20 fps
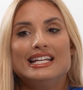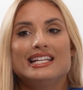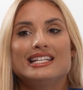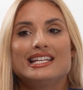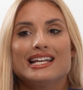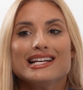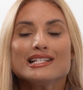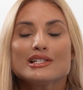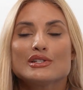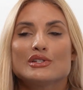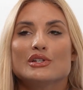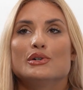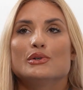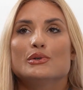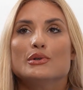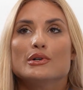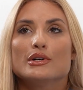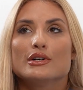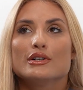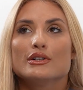Yeah,
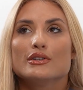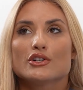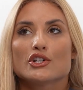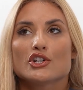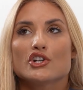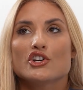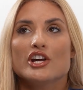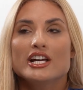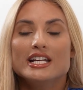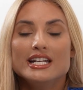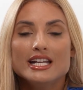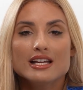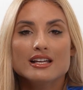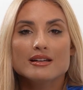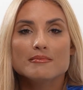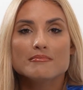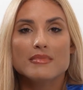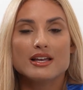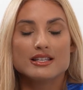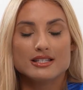so
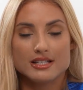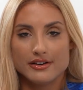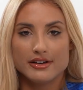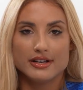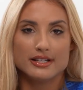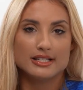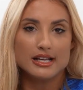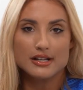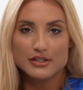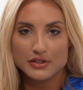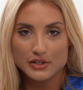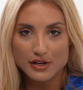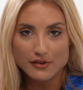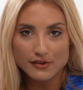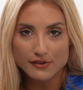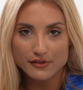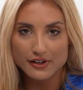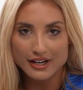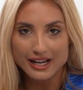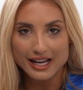creating my series, How to Never
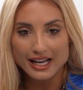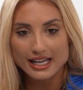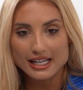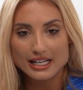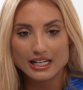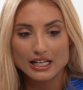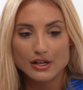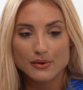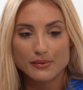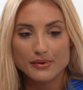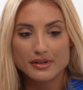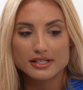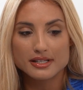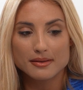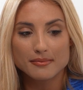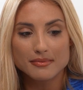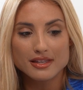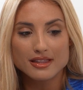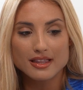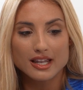Forget, it was
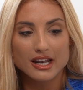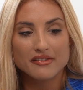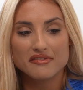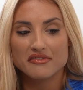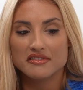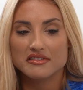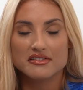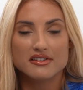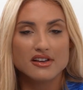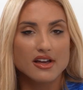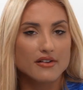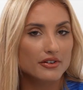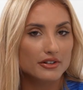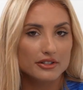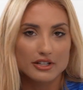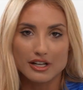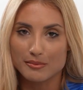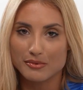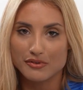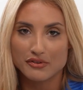something that I've never
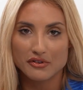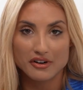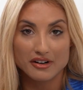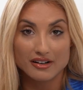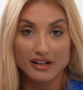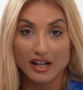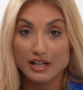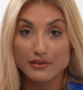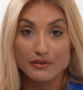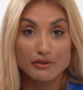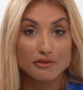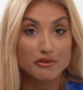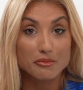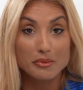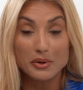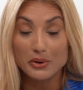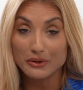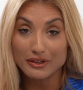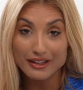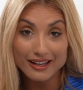done before, not even
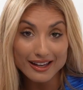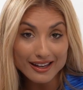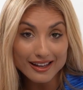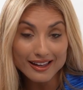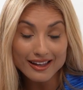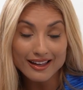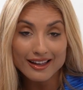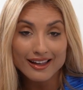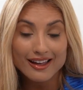remotely.